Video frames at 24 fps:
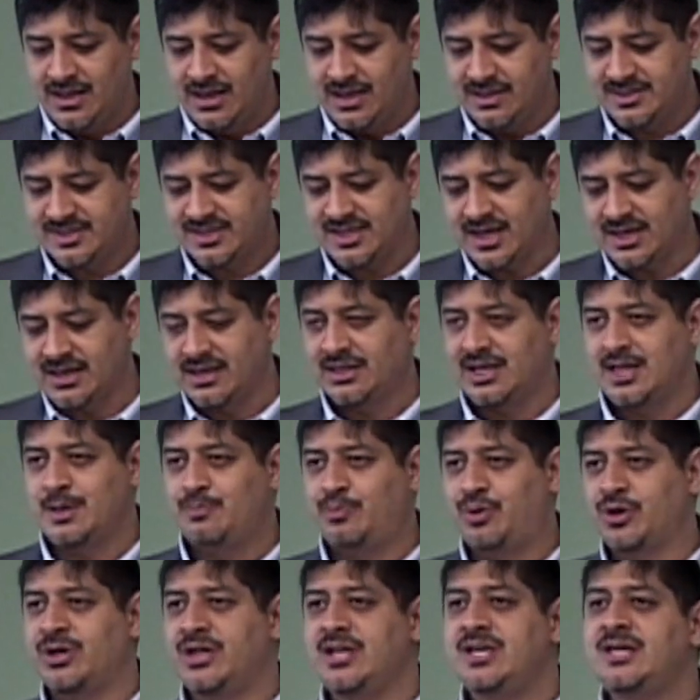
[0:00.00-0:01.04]
and secondly,
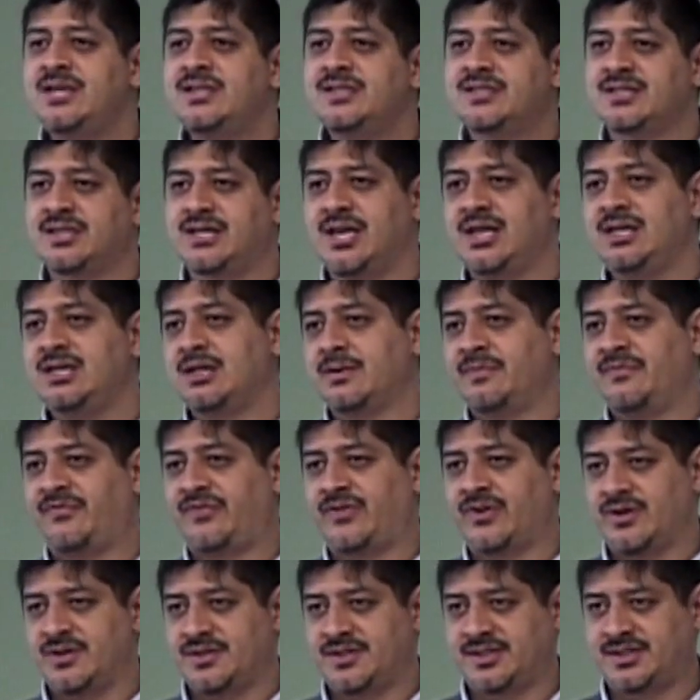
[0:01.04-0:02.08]
put his kingdom
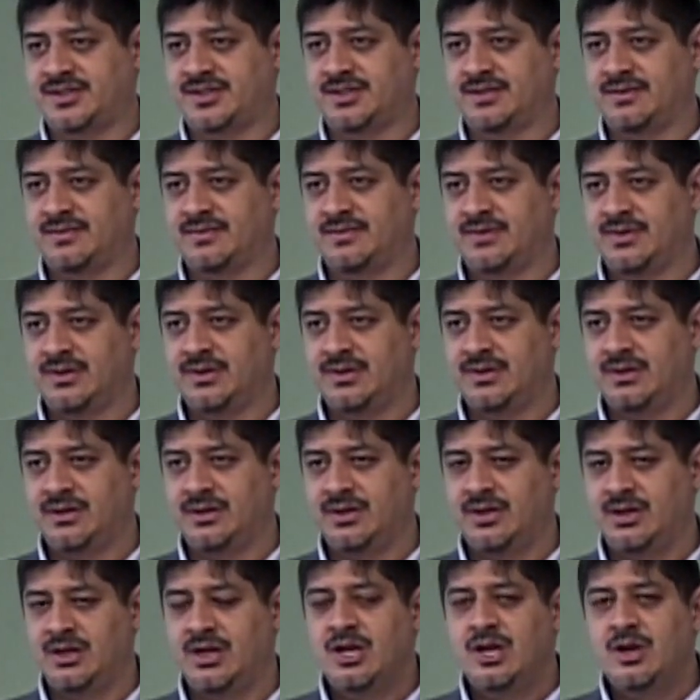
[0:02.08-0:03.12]
first.
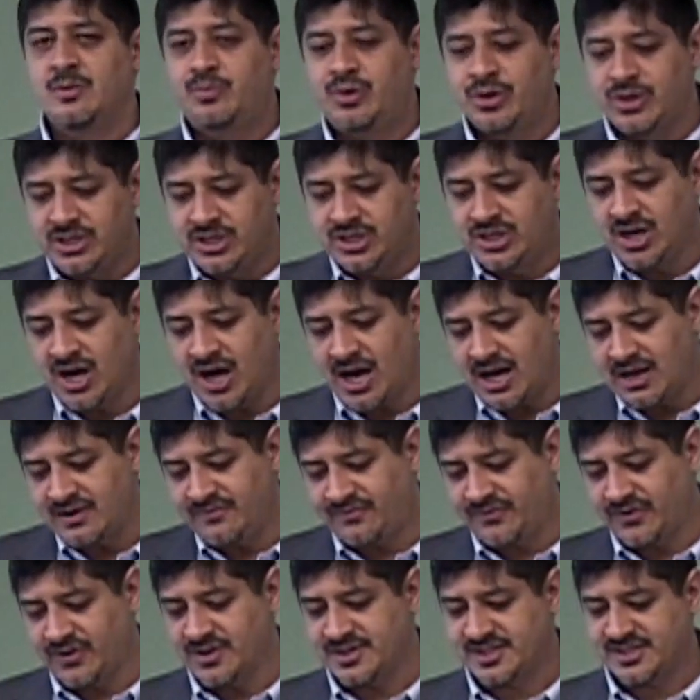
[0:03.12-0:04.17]
Put
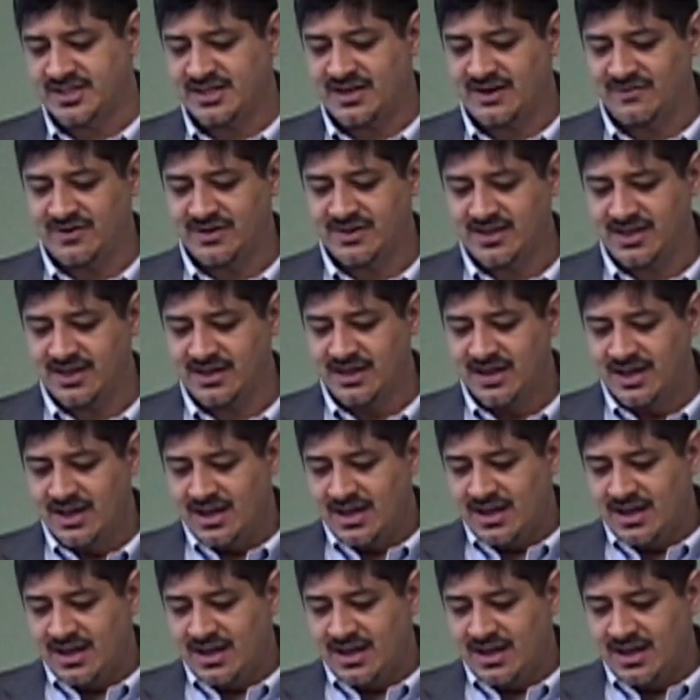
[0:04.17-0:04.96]
God first in everything.